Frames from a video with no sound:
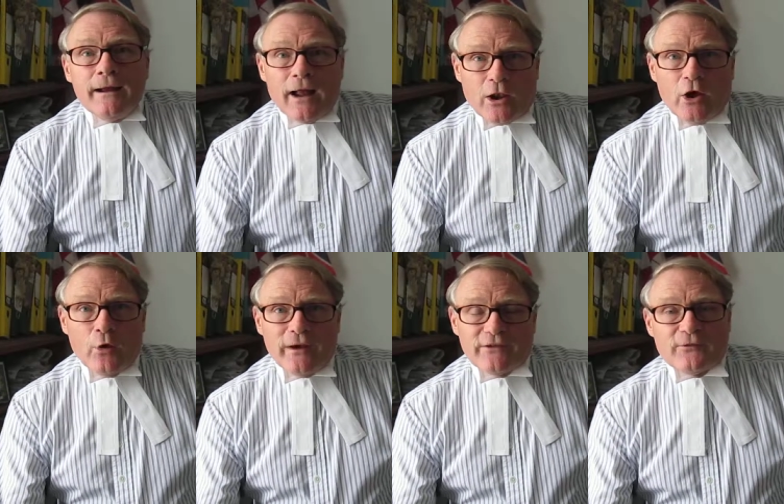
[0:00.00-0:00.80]

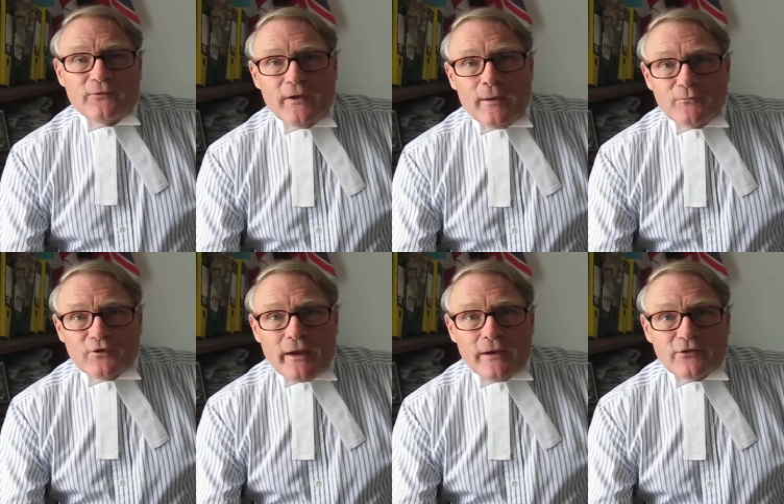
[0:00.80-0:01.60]
Hello, it's Phillip
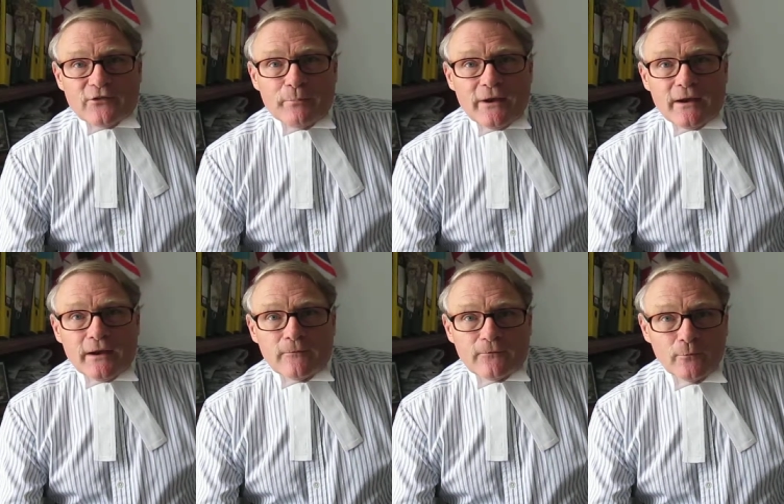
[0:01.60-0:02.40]
Taylor
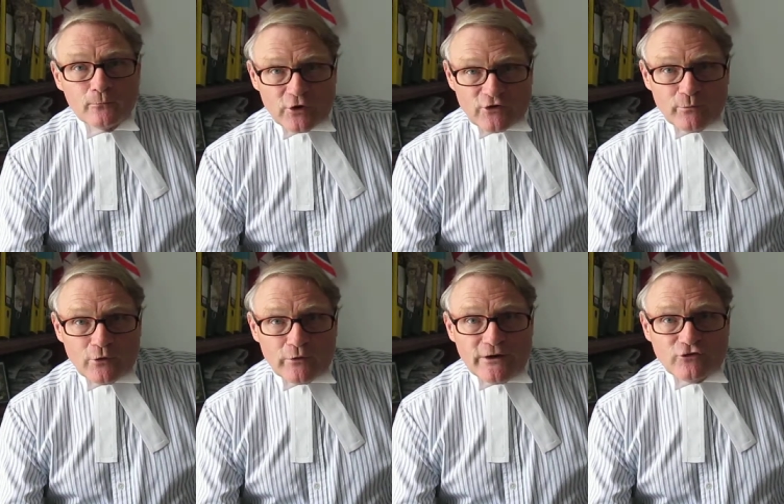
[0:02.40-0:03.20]
speaking from Richmond
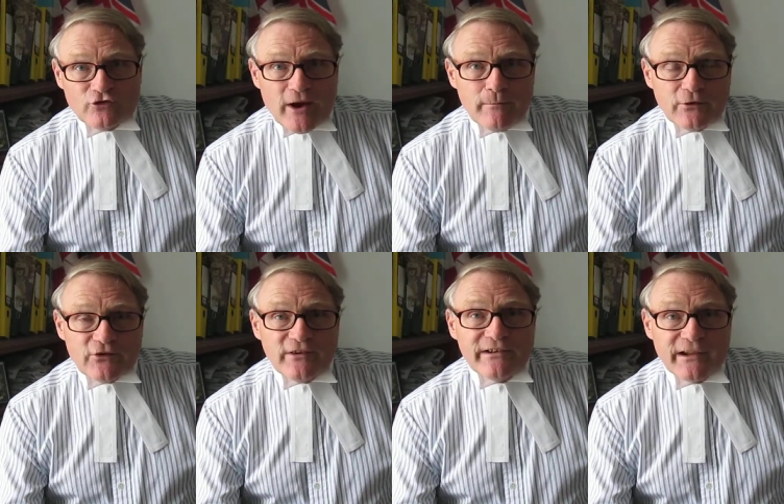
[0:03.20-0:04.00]
Green Chambers
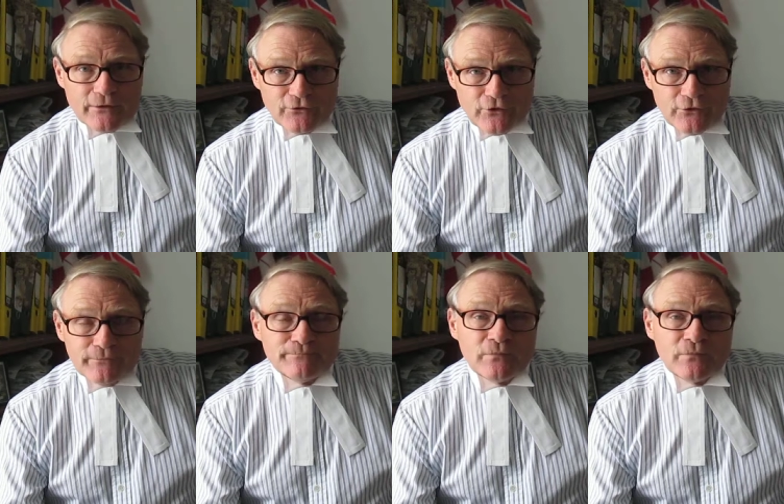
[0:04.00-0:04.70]
in London.